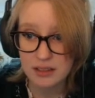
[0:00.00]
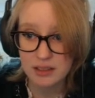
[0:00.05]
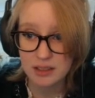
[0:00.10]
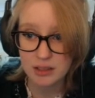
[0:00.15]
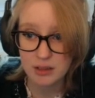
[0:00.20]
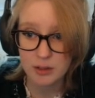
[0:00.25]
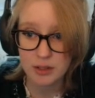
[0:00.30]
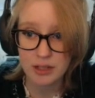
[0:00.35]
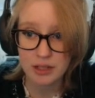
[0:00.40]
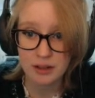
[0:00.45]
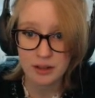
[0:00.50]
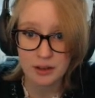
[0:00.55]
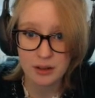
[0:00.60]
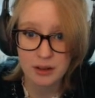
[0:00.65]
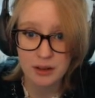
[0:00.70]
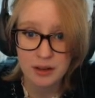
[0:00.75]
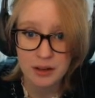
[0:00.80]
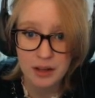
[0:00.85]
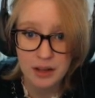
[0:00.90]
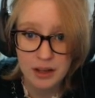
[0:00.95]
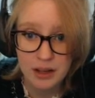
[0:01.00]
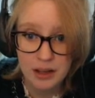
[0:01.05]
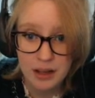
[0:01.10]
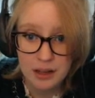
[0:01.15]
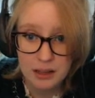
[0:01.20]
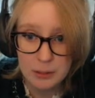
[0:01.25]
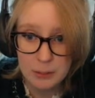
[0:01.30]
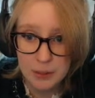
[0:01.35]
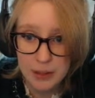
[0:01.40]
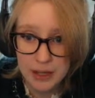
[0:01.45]
Look at her.
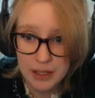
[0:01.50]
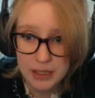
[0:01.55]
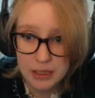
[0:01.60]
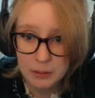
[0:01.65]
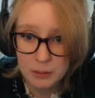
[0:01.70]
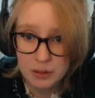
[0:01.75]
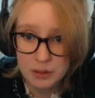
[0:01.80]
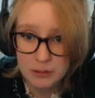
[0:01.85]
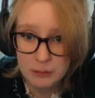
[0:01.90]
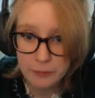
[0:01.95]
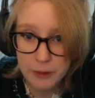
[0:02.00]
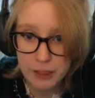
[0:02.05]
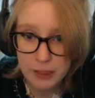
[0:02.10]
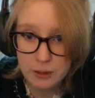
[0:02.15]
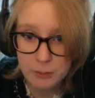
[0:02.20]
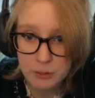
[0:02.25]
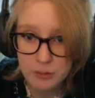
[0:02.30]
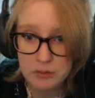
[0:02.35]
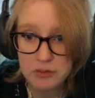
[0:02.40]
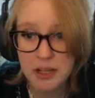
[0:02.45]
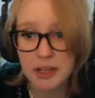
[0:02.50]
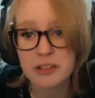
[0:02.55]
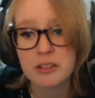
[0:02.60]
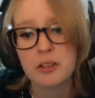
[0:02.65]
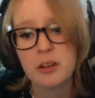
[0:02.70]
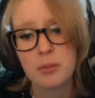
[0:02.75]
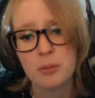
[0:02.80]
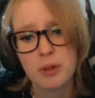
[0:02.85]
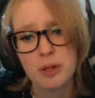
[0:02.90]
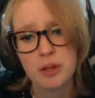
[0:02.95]
The patient was a victim of sexual
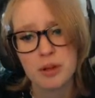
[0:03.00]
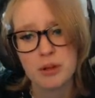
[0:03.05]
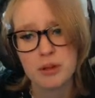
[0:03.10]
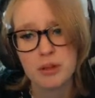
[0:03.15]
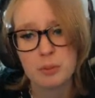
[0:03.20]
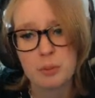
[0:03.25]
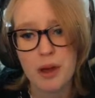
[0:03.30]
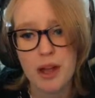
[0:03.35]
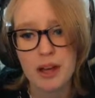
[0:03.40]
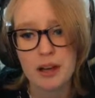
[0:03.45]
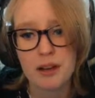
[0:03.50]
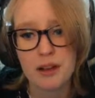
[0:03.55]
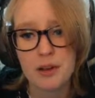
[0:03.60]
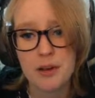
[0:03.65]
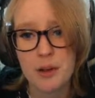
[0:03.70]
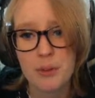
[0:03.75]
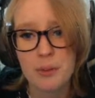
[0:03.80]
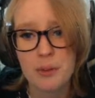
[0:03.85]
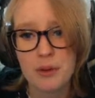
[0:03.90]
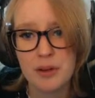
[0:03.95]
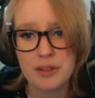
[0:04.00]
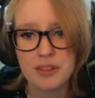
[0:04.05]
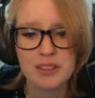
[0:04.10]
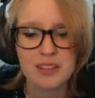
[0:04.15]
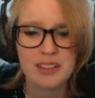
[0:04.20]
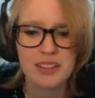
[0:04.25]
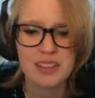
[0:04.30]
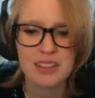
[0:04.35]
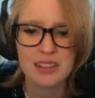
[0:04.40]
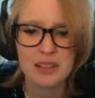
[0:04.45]
abuse by an unknown person.
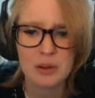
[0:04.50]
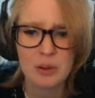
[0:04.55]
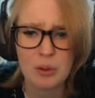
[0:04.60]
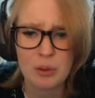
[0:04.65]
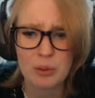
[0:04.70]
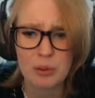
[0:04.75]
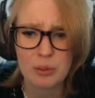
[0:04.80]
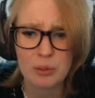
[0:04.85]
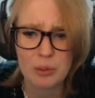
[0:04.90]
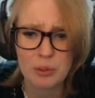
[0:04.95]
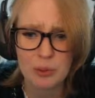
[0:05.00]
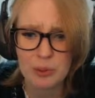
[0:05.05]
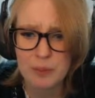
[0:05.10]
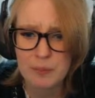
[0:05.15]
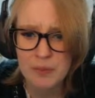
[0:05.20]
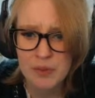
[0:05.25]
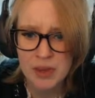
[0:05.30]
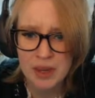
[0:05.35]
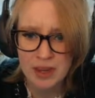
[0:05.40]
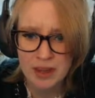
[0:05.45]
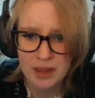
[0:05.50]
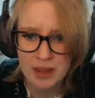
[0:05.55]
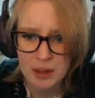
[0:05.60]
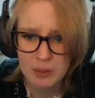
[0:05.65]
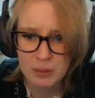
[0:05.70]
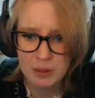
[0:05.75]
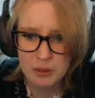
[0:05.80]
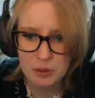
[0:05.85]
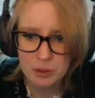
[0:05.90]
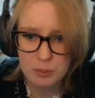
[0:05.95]
That's so horrible.
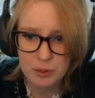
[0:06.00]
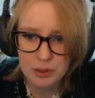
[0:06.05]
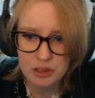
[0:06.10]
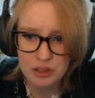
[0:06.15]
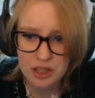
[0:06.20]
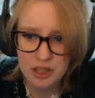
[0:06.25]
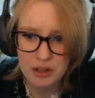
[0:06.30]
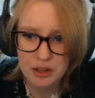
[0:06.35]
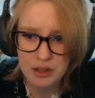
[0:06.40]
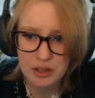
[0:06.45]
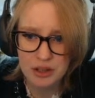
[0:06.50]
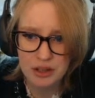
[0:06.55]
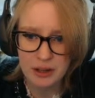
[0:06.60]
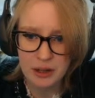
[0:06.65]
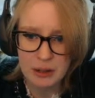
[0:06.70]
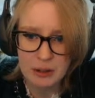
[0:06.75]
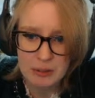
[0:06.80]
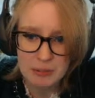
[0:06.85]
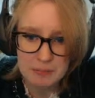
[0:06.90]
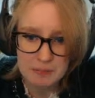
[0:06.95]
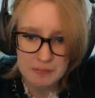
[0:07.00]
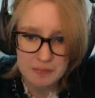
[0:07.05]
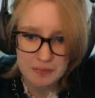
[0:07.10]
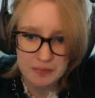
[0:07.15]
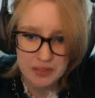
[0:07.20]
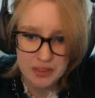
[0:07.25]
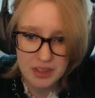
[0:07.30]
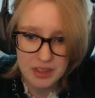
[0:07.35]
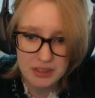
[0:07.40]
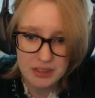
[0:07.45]
Which almost killed her.
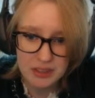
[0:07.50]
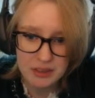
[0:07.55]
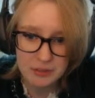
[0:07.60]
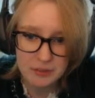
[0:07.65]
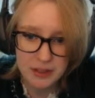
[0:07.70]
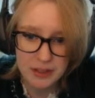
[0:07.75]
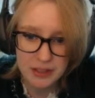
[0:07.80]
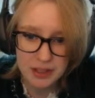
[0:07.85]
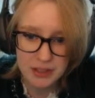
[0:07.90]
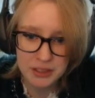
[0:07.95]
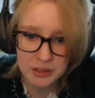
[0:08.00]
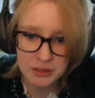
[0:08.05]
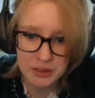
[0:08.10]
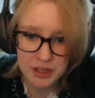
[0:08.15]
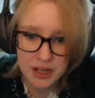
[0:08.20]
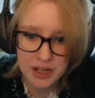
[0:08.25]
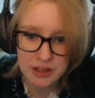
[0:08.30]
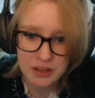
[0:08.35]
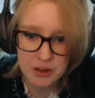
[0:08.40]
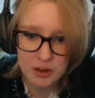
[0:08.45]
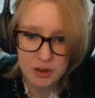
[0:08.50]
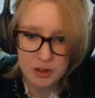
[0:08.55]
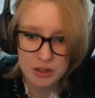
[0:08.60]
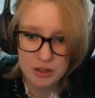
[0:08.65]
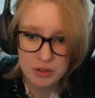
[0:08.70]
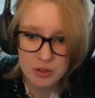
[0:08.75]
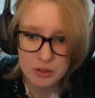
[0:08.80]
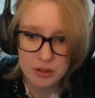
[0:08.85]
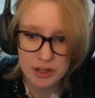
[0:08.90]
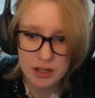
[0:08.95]
This event has created
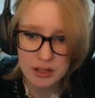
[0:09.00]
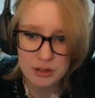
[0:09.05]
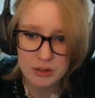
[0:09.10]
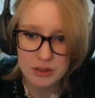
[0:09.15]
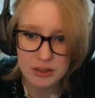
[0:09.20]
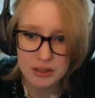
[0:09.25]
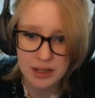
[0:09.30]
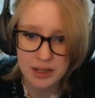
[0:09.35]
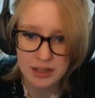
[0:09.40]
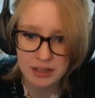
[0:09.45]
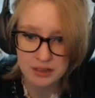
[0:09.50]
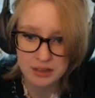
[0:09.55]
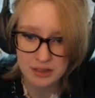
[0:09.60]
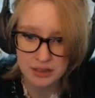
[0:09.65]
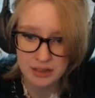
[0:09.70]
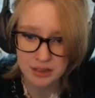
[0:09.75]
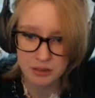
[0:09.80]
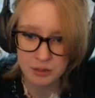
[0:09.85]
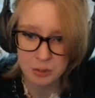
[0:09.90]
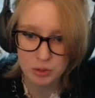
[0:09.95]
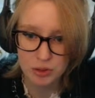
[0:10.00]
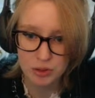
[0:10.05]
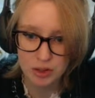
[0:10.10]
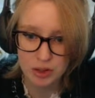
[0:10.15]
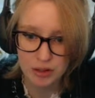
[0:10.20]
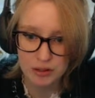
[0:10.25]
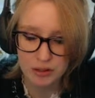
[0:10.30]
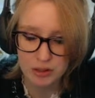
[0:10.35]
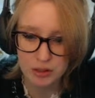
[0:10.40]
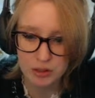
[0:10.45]
auditory hallucinations and
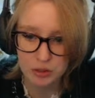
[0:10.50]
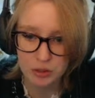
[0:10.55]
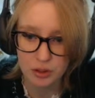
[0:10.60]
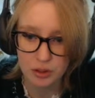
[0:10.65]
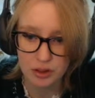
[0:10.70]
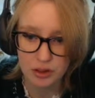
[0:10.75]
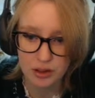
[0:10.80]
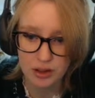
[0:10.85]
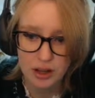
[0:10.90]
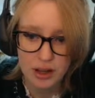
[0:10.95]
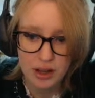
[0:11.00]
thought disorder,